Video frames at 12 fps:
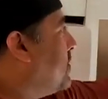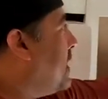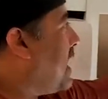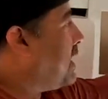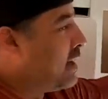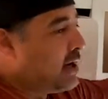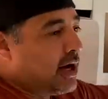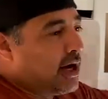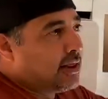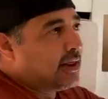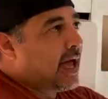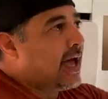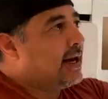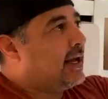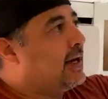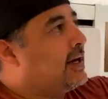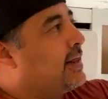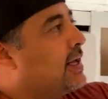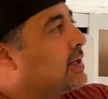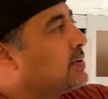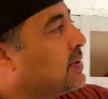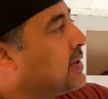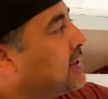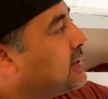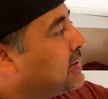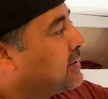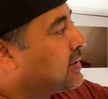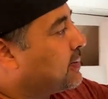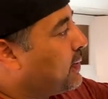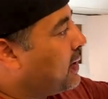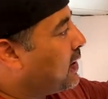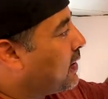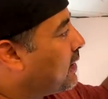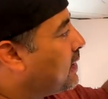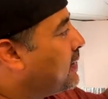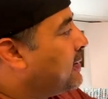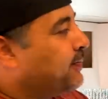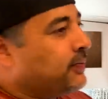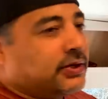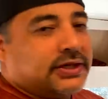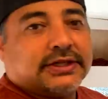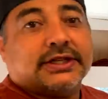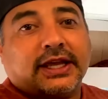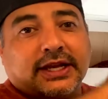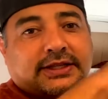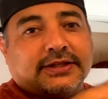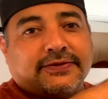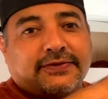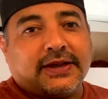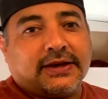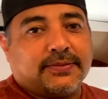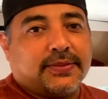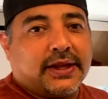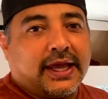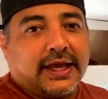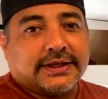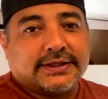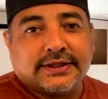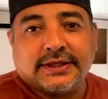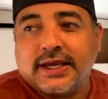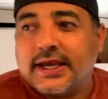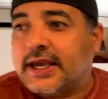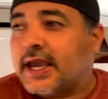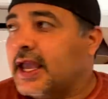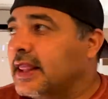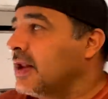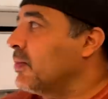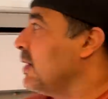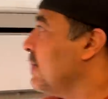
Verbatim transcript: we had to cut that in, and that's what this is up here, just to get it to fit in place. And then we